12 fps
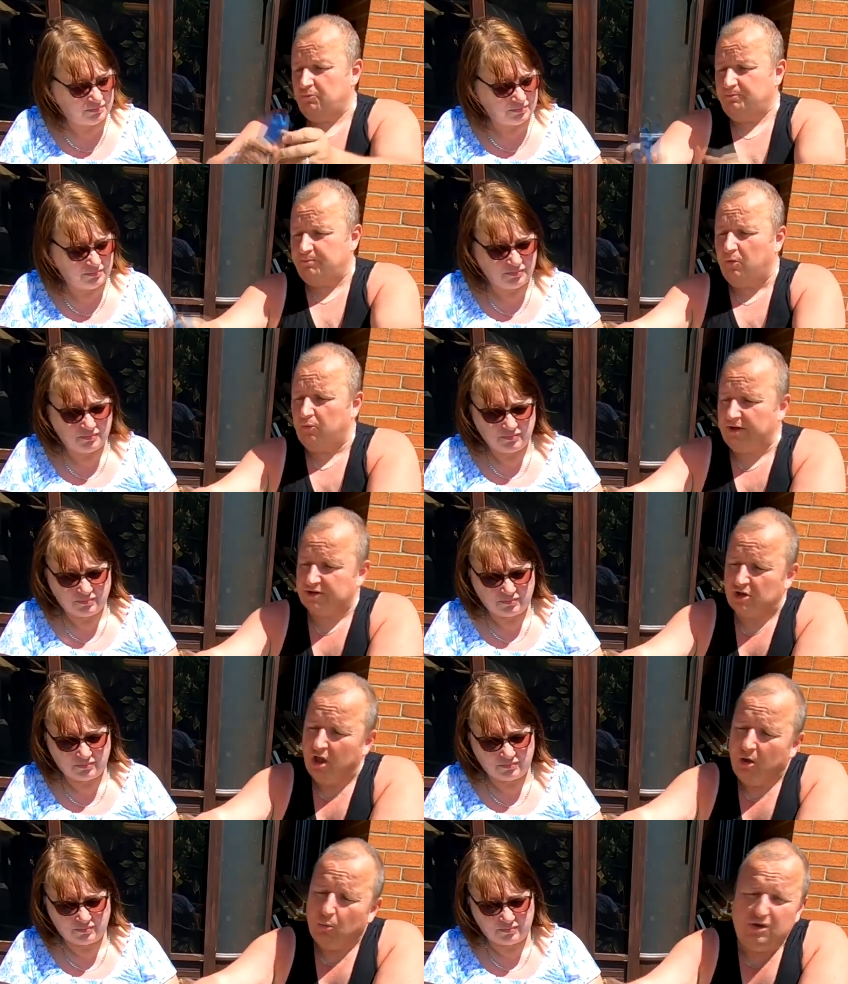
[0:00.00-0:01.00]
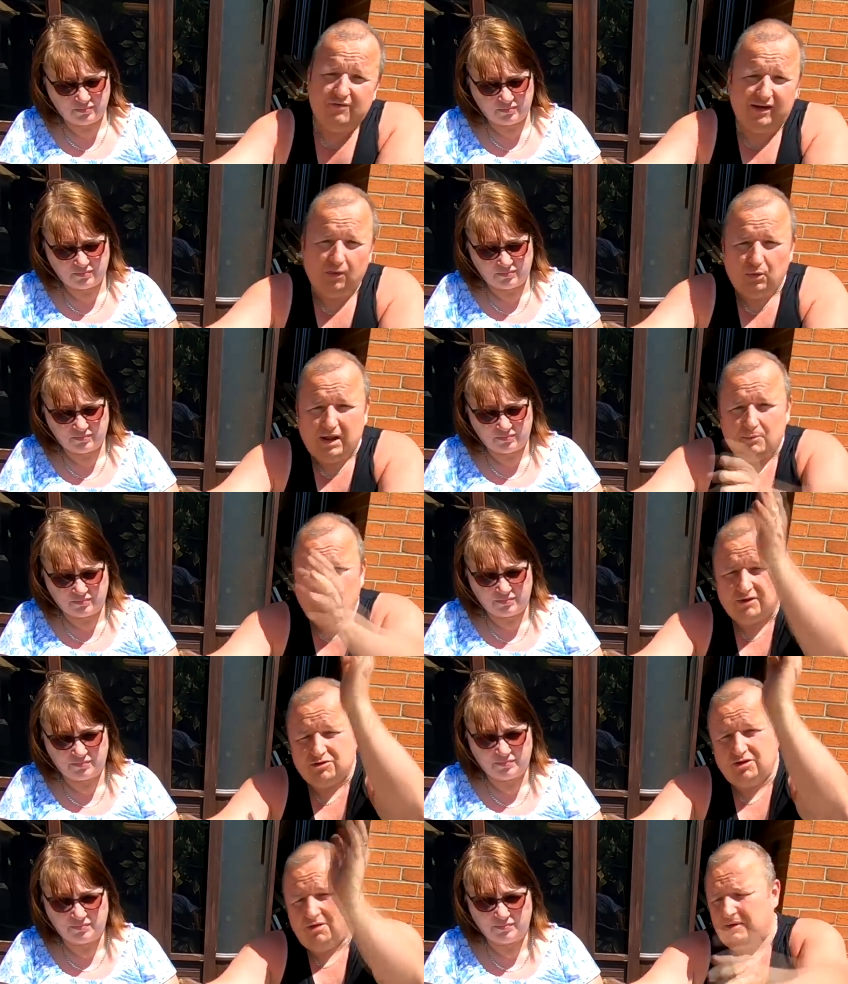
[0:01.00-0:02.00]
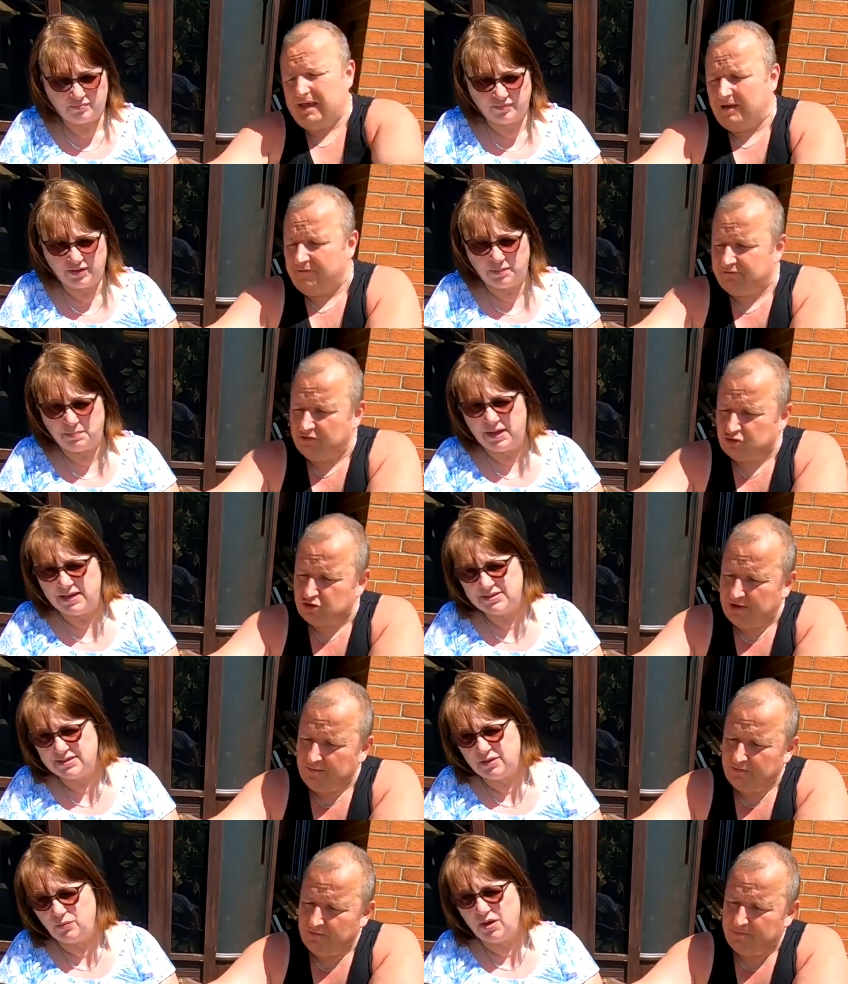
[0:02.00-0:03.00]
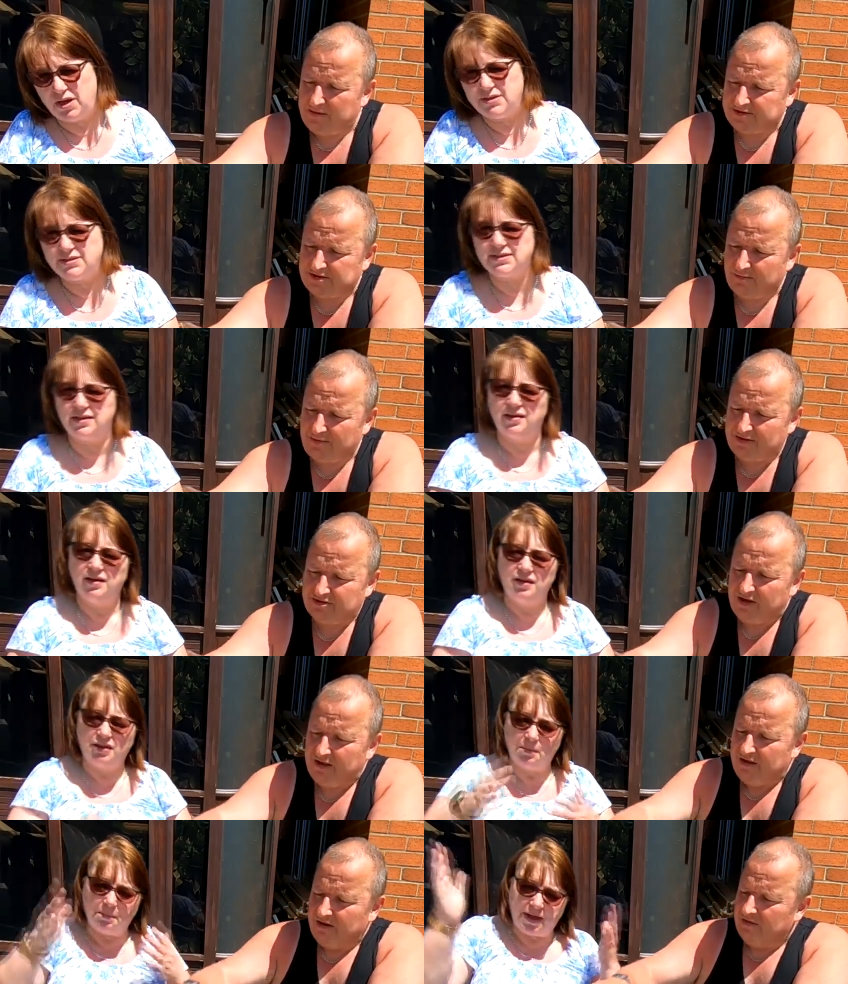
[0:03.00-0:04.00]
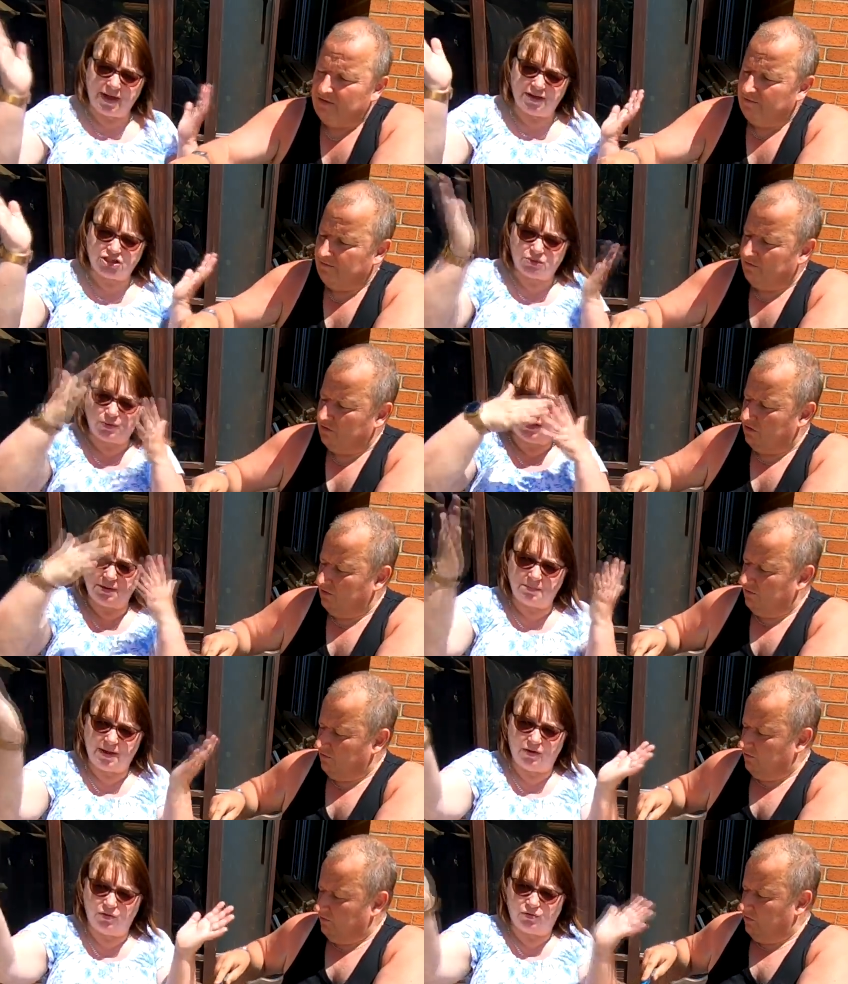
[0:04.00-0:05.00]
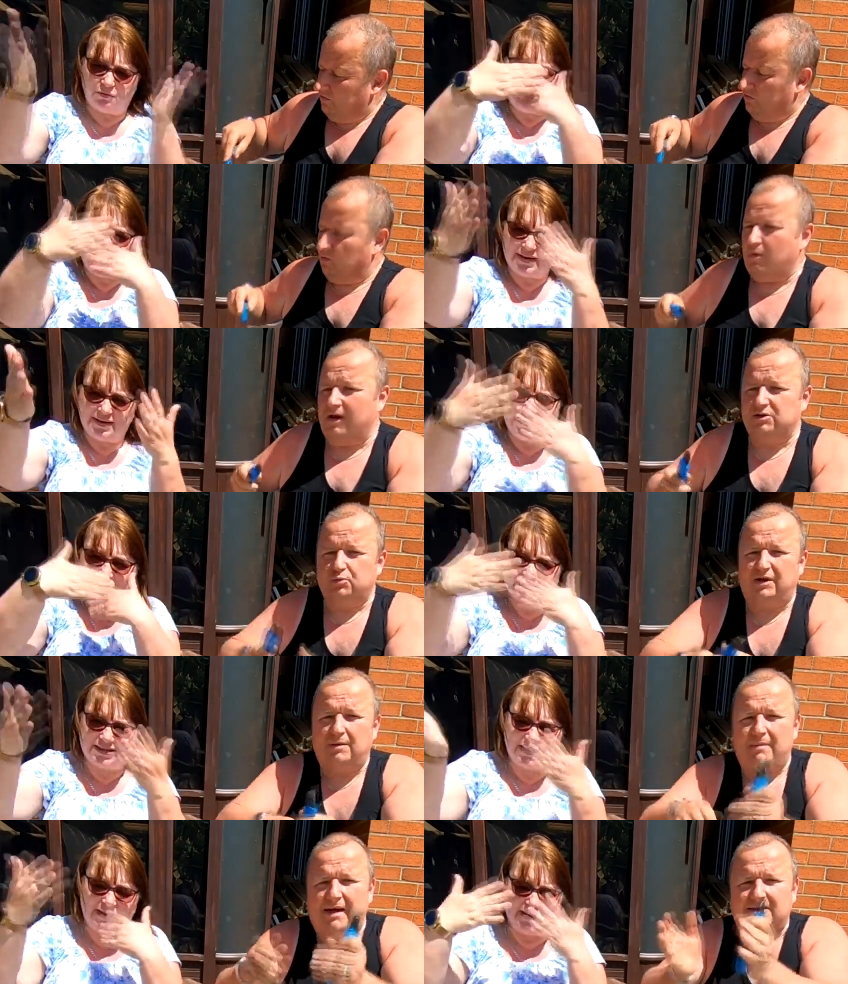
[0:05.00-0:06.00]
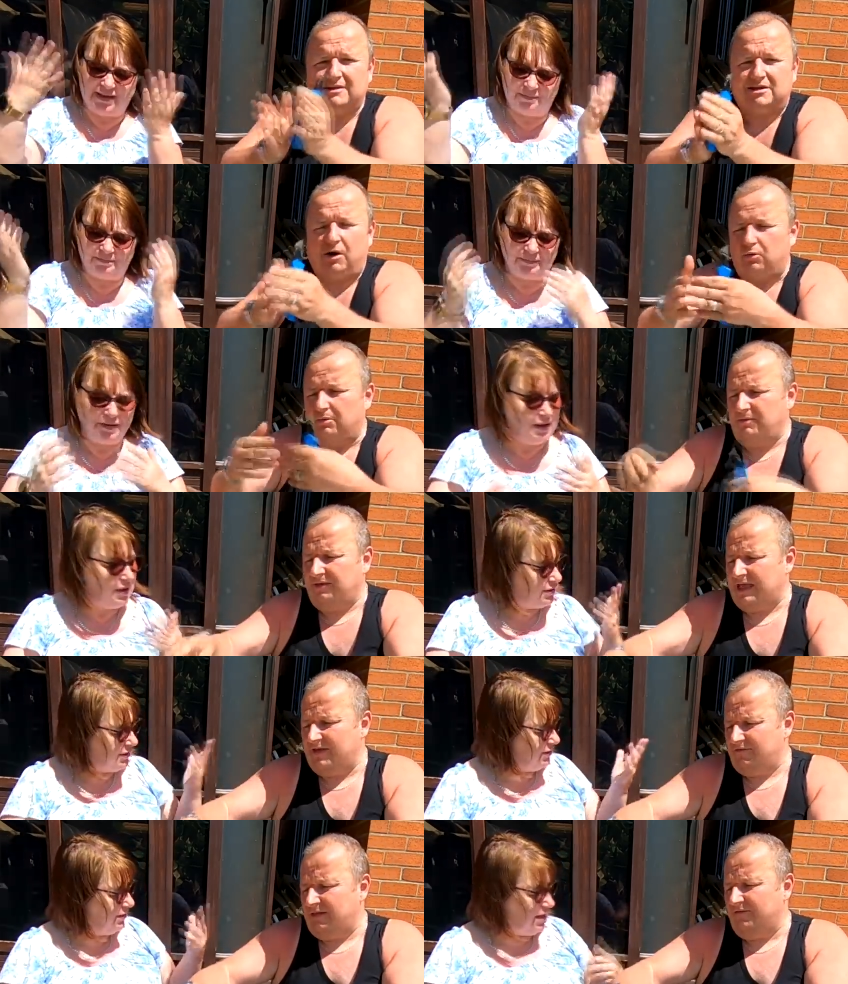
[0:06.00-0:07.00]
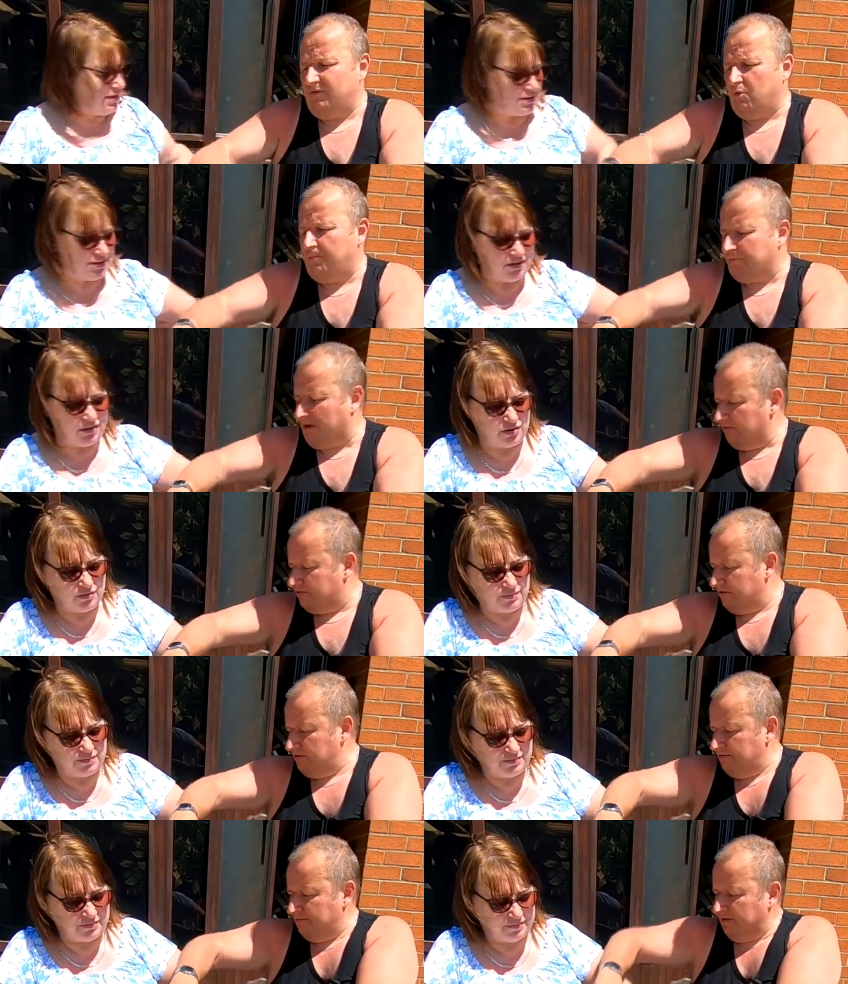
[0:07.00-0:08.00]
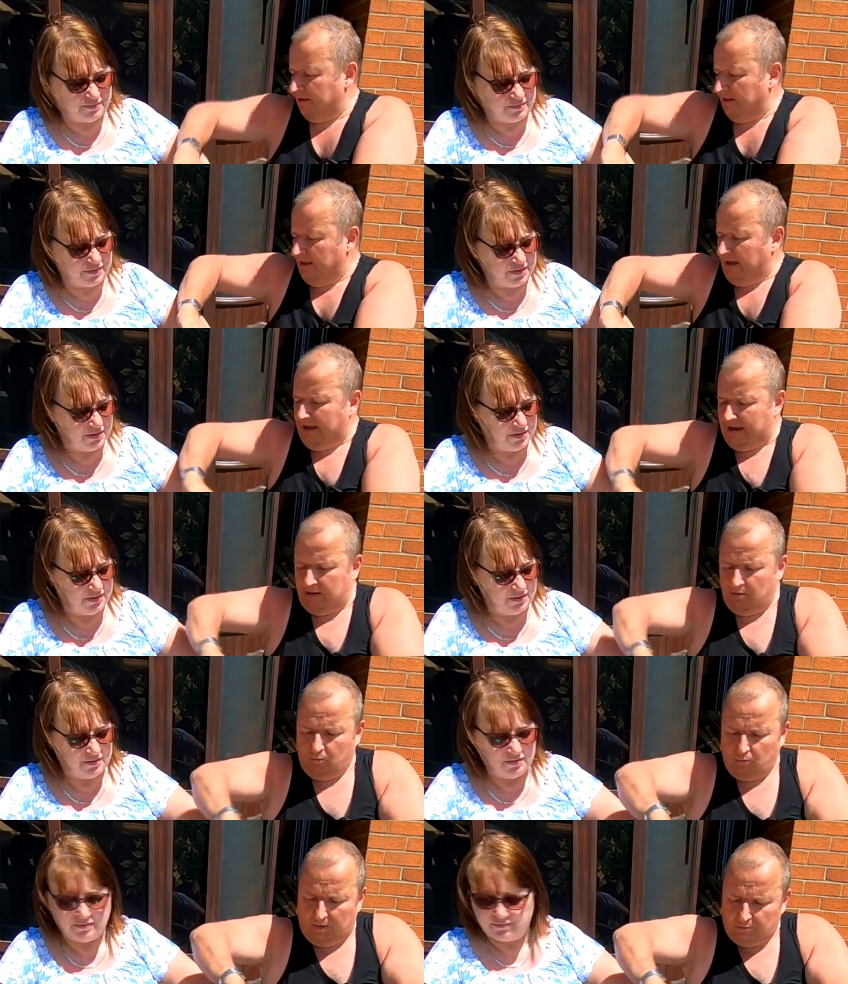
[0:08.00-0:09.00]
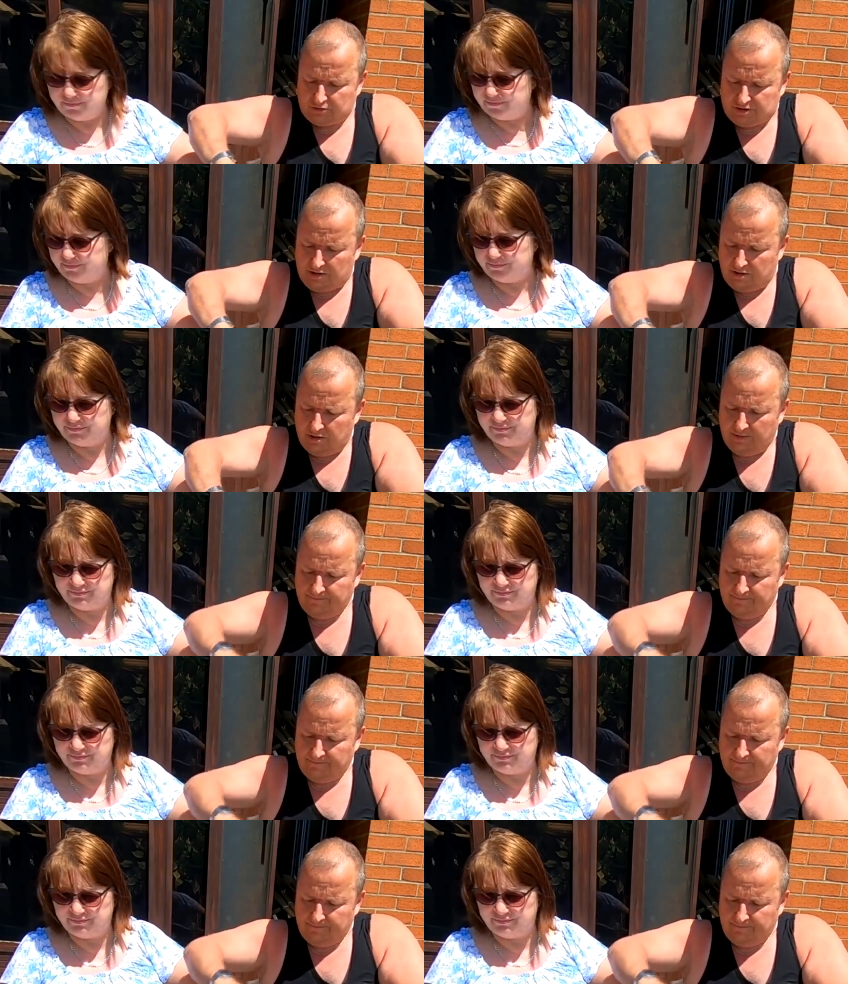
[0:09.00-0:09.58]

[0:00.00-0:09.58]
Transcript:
Speaker 1: bought this. We've had all them ones that you get, the, the cheap, the plastic ones.
Speaker 2: The mesh where the metal The ones where the magnets
Speaker 1: hold them together and they've That's all broken. Nice. And we was in a